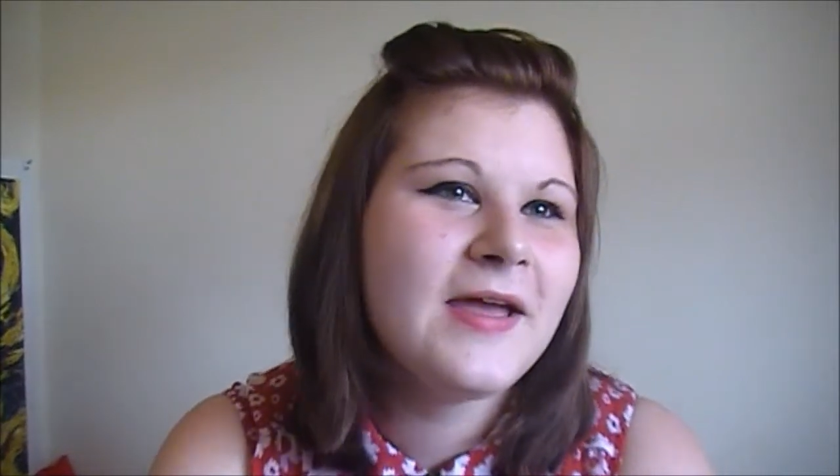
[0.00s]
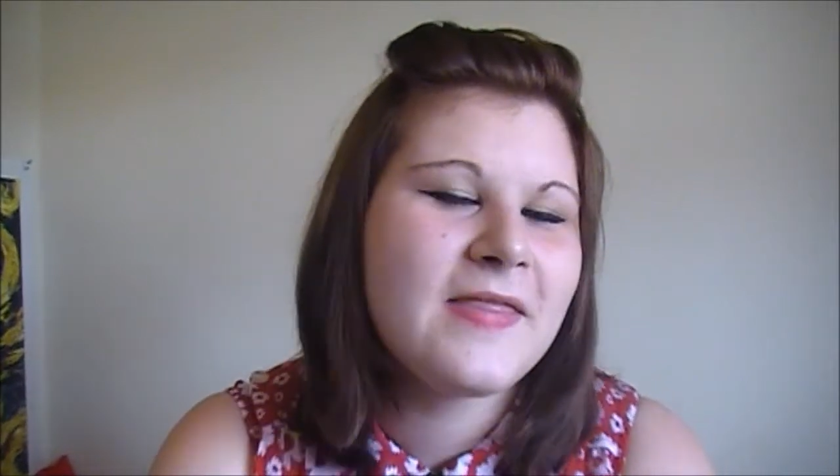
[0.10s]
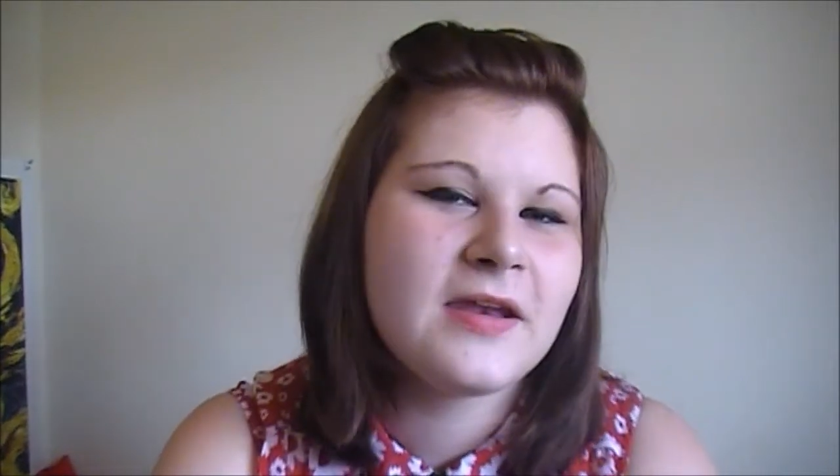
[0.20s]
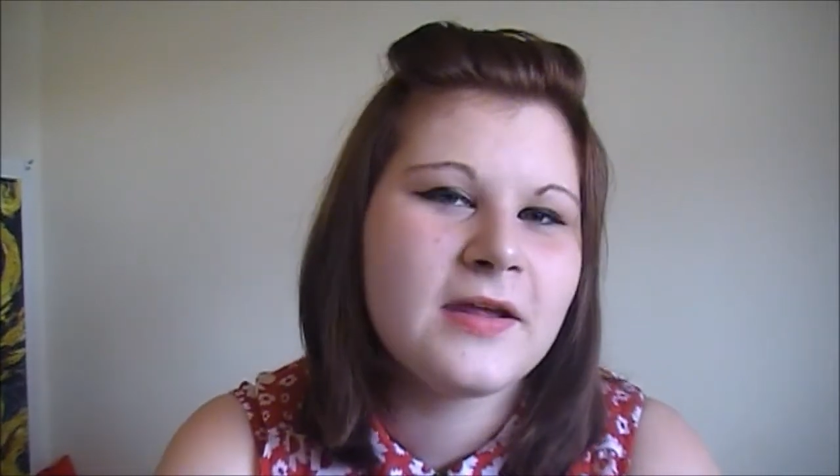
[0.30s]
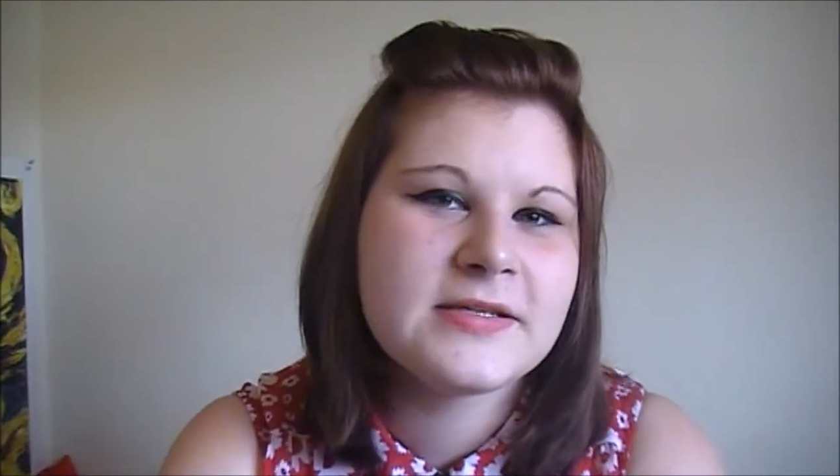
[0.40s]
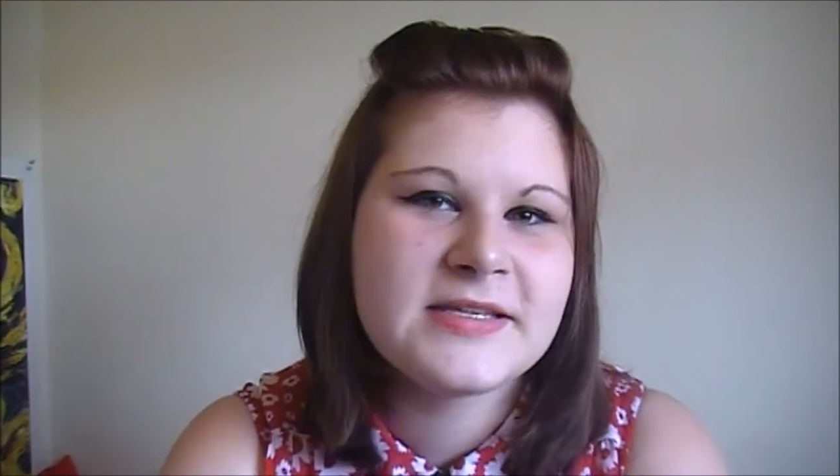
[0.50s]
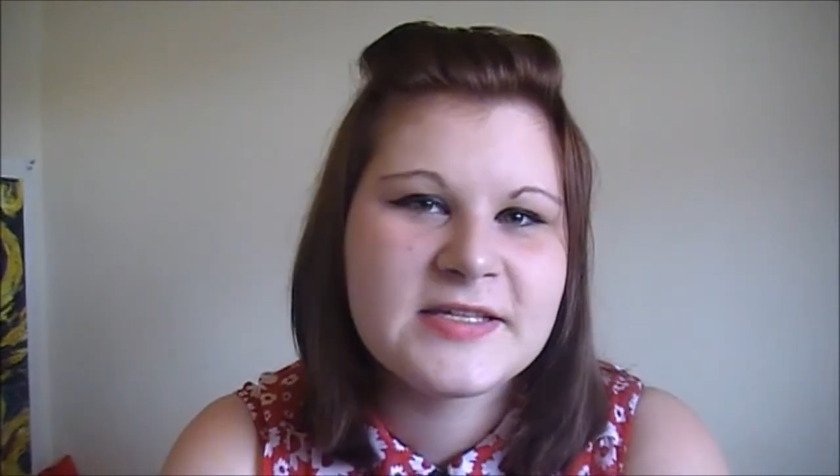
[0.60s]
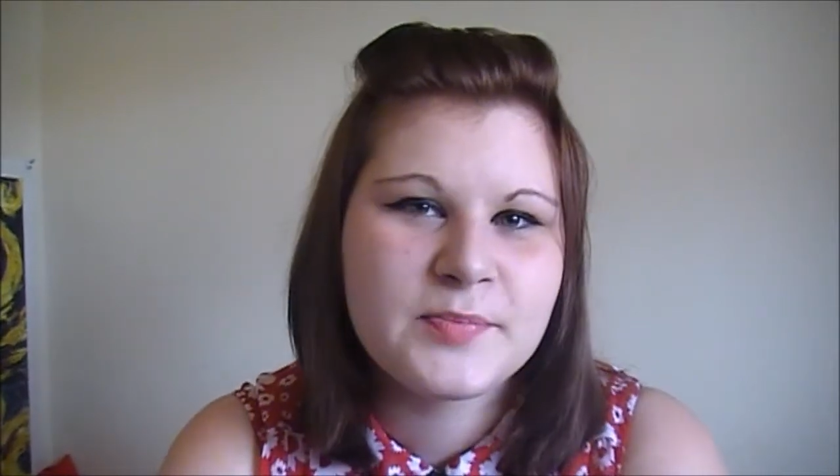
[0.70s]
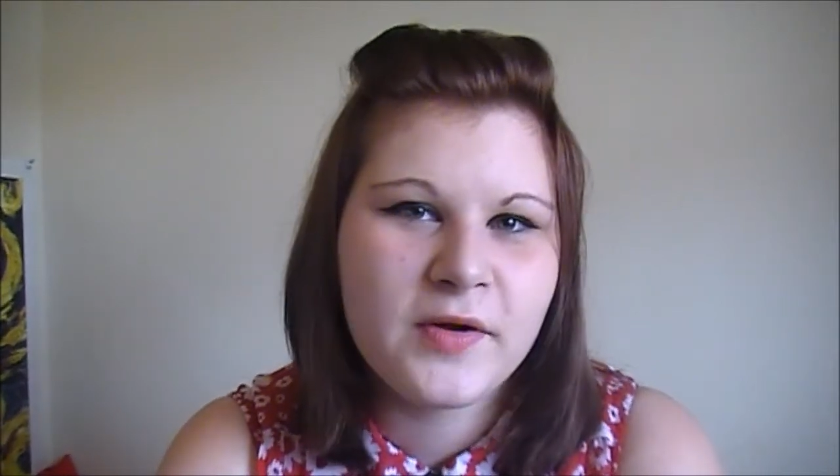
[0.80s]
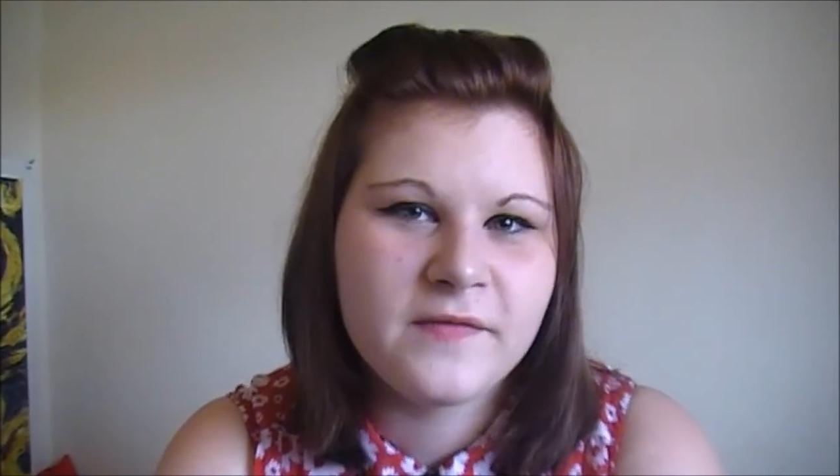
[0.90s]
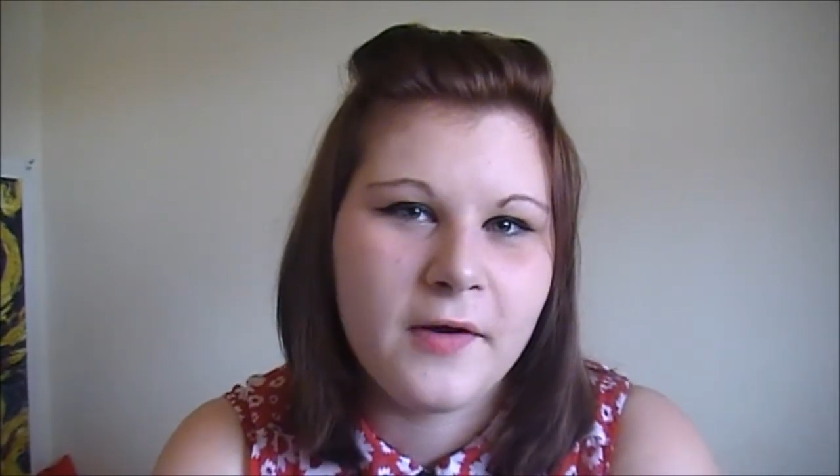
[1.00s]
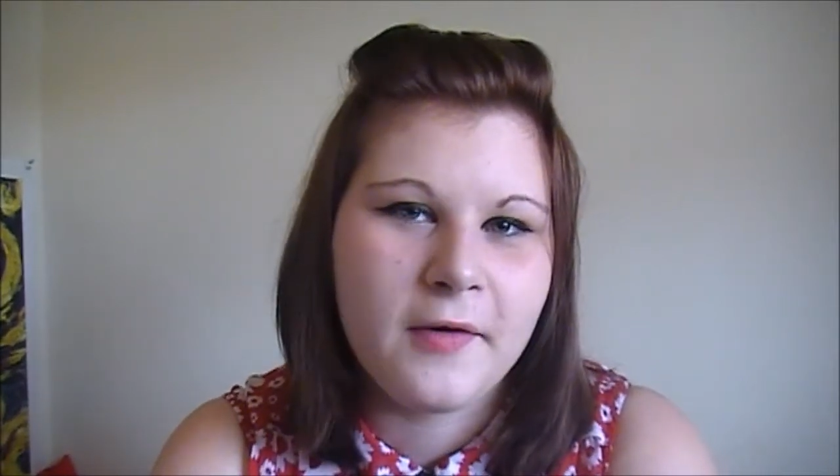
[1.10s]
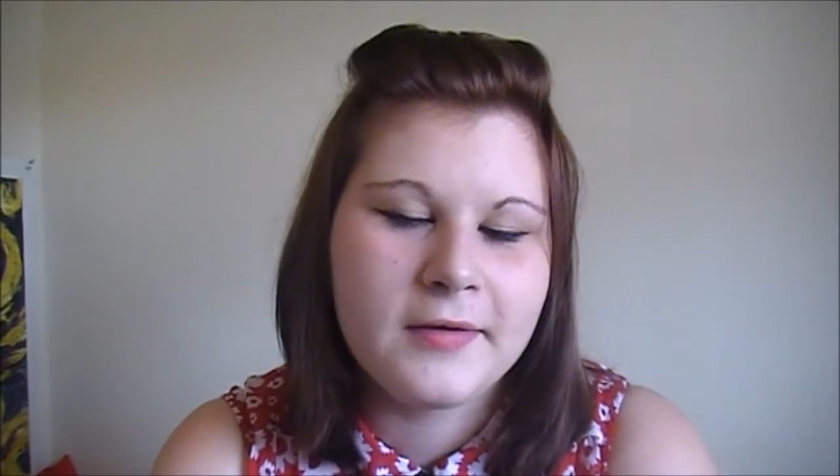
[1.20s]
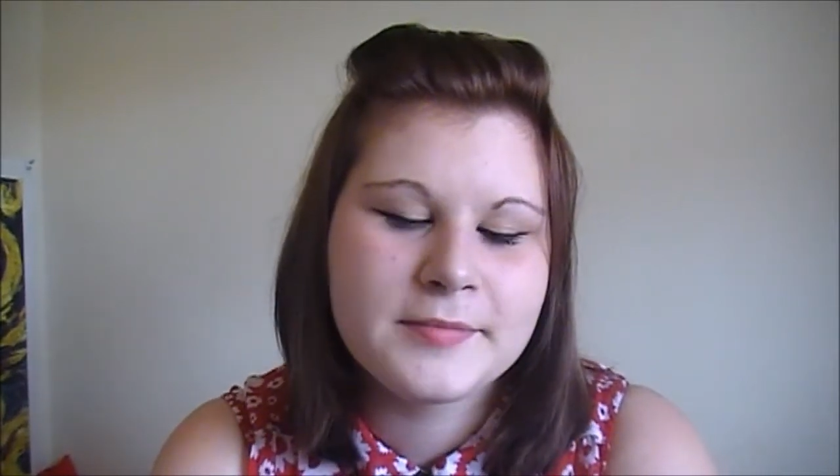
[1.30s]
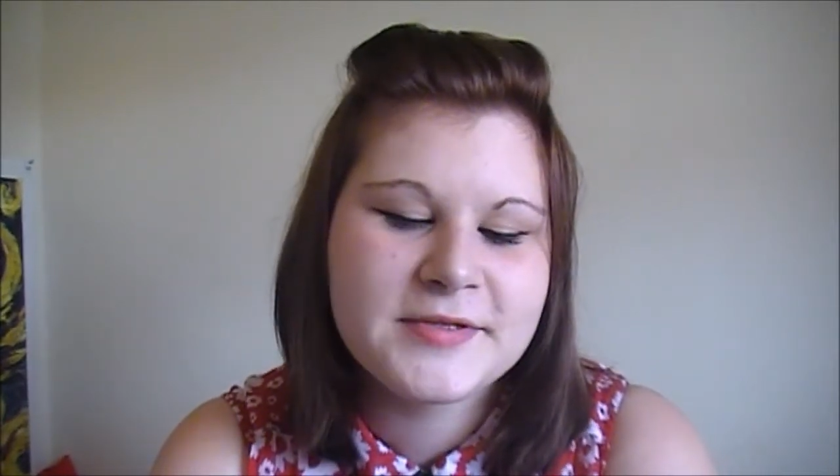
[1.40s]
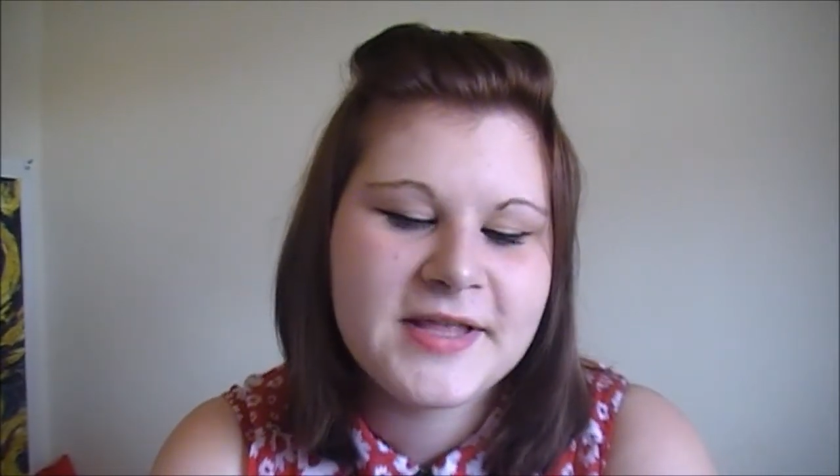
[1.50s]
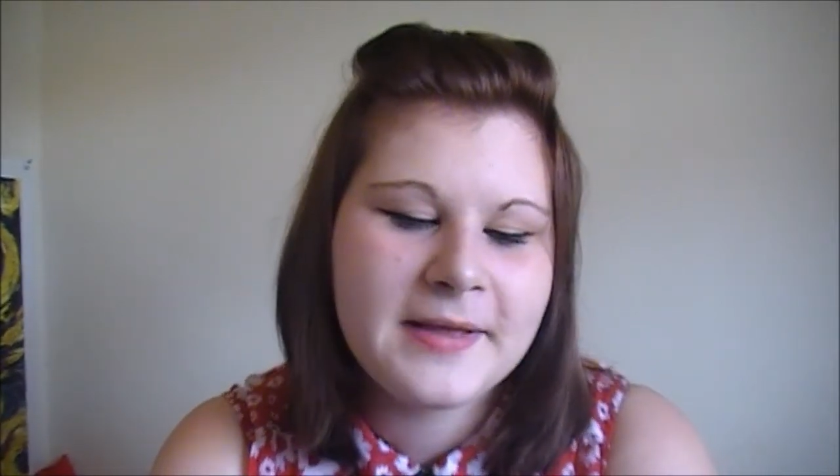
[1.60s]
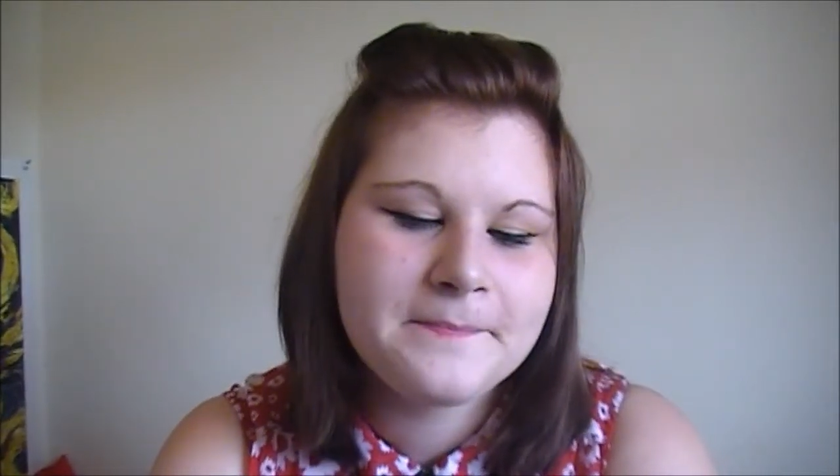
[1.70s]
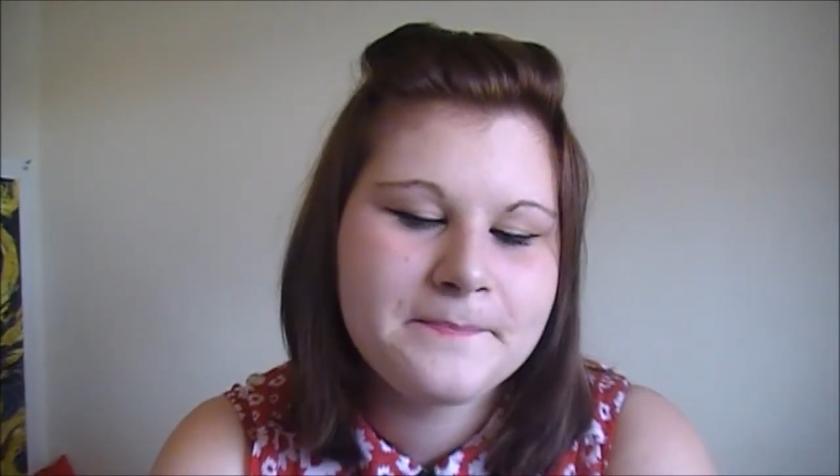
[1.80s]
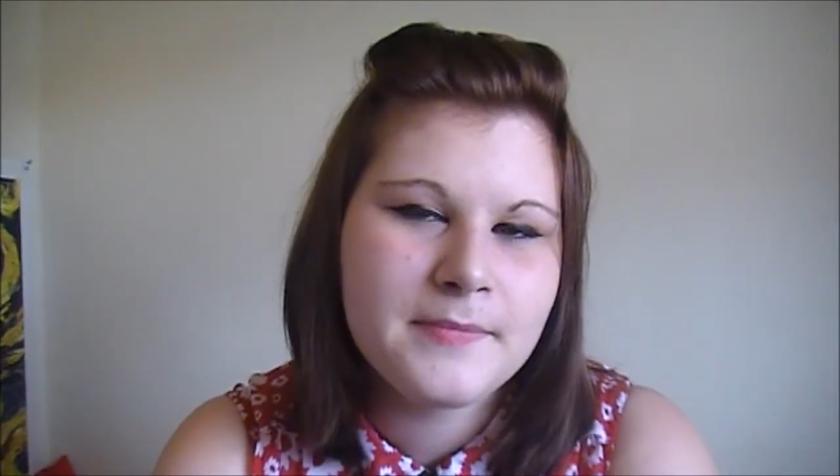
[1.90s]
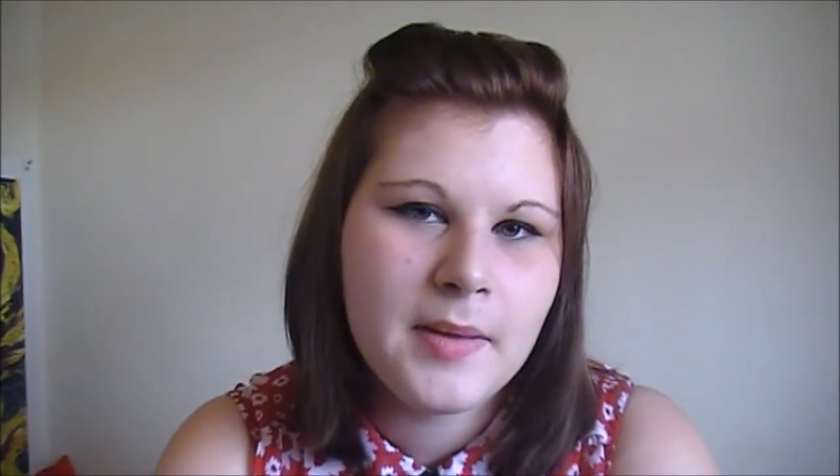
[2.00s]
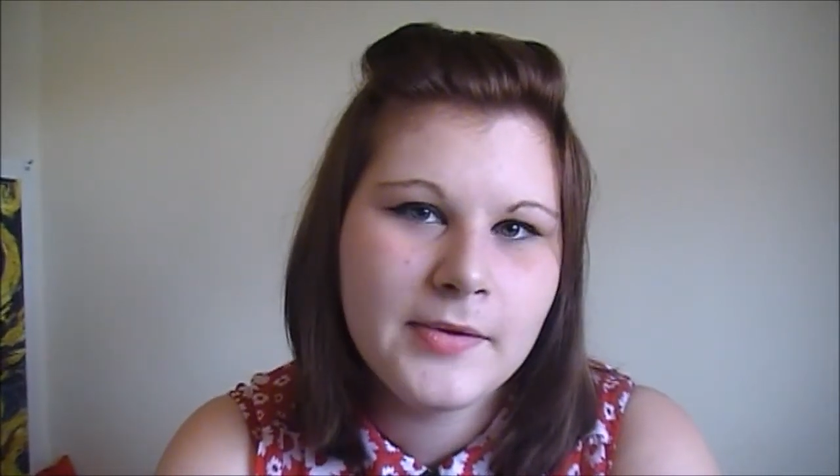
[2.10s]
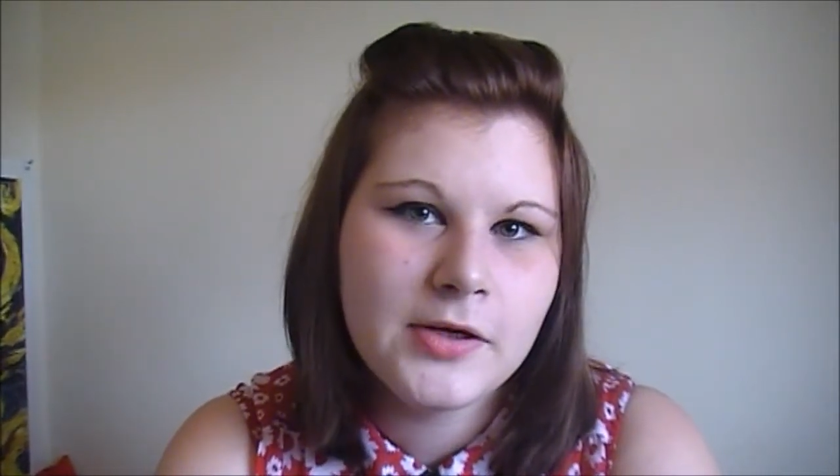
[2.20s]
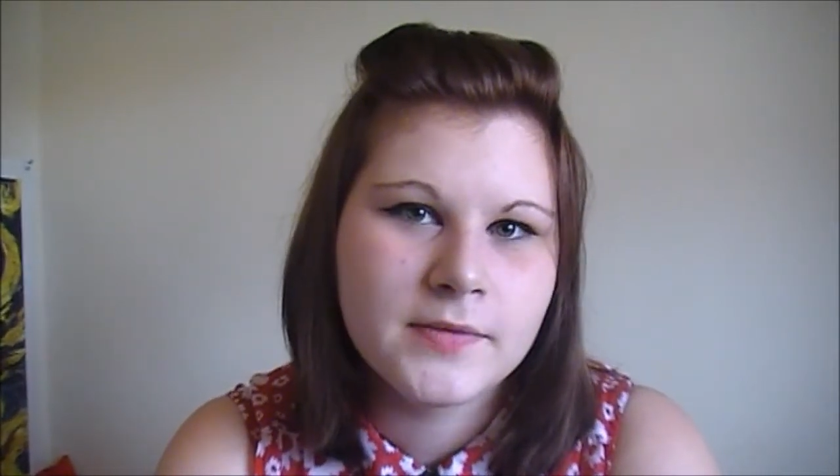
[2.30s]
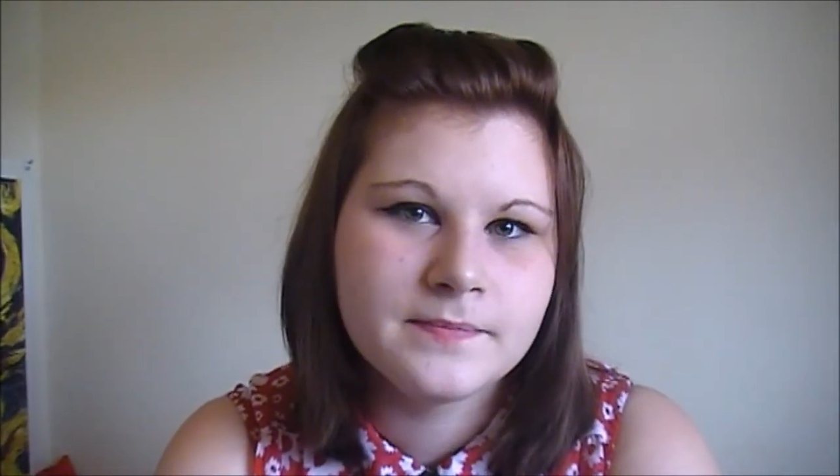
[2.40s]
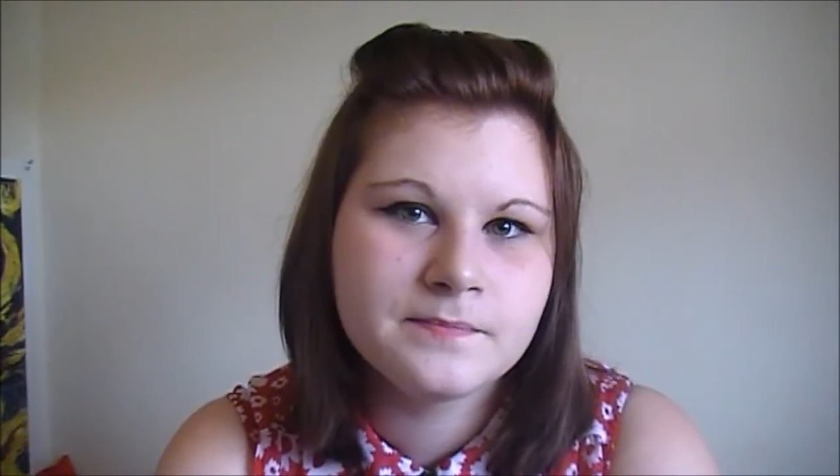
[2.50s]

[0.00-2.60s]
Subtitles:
And then I see his profile and I'm just like, maybe not.